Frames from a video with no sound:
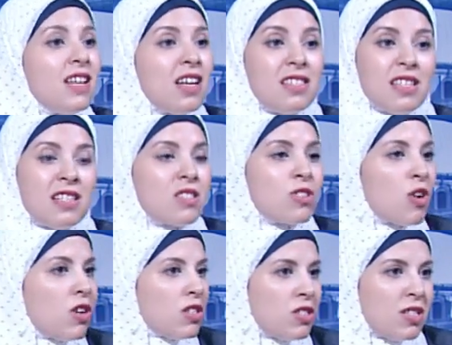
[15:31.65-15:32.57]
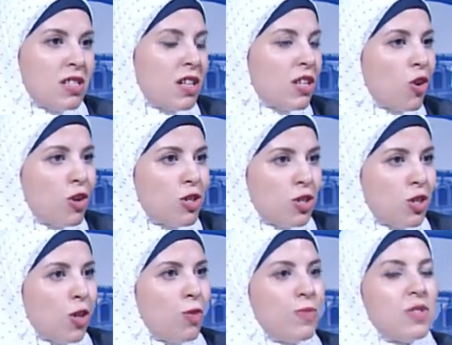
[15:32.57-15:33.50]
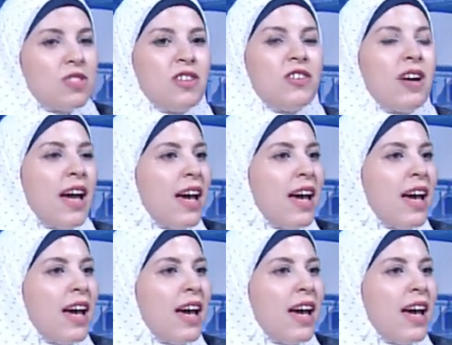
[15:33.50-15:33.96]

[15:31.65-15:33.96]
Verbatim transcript: yes, this their mm. costume, their mm.